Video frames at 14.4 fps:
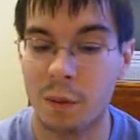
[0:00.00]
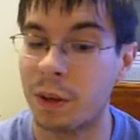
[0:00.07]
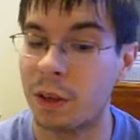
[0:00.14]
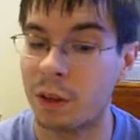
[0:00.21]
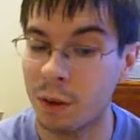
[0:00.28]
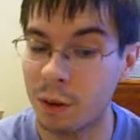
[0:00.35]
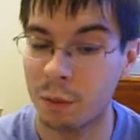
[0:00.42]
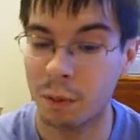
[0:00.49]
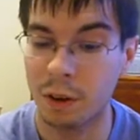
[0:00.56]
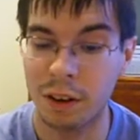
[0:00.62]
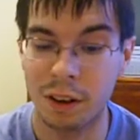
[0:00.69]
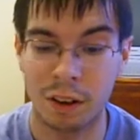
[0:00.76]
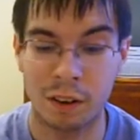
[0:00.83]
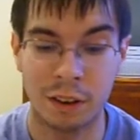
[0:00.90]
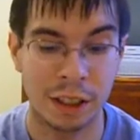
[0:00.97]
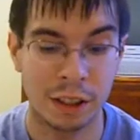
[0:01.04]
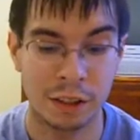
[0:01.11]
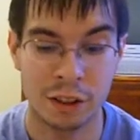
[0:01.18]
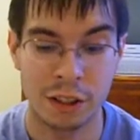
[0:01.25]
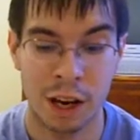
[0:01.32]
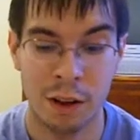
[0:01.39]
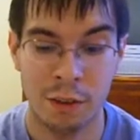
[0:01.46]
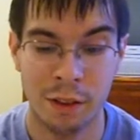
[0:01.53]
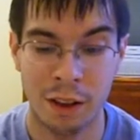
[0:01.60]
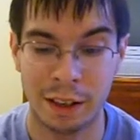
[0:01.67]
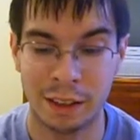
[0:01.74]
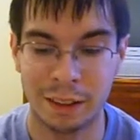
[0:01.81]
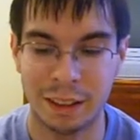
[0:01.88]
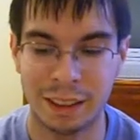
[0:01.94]
We could work on our English
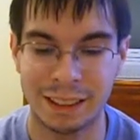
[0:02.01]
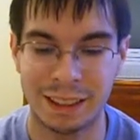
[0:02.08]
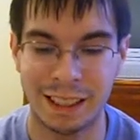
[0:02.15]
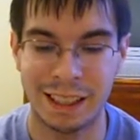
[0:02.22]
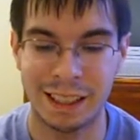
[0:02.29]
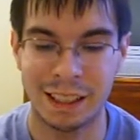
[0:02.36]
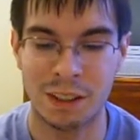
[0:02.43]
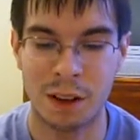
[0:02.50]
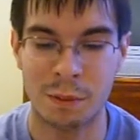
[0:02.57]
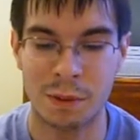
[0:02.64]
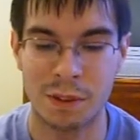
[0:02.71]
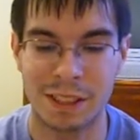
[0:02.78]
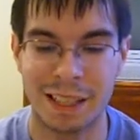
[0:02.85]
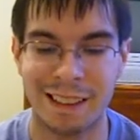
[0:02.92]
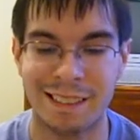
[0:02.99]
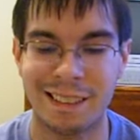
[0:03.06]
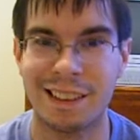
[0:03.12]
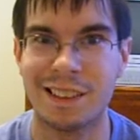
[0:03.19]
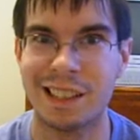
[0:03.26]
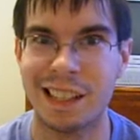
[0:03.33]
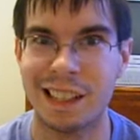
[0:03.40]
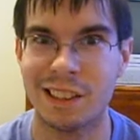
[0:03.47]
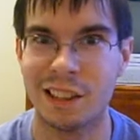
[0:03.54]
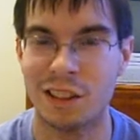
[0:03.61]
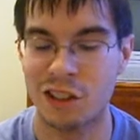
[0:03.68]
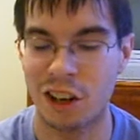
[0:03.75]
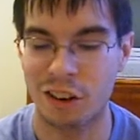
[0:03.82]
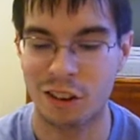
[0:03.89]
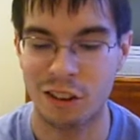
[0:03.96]
outline, I say, and almost can't contain
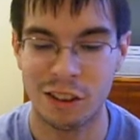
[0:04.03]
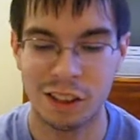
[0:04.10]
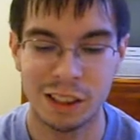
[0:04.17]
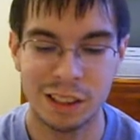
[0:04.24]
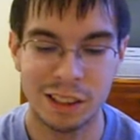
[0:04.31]
the chuckle.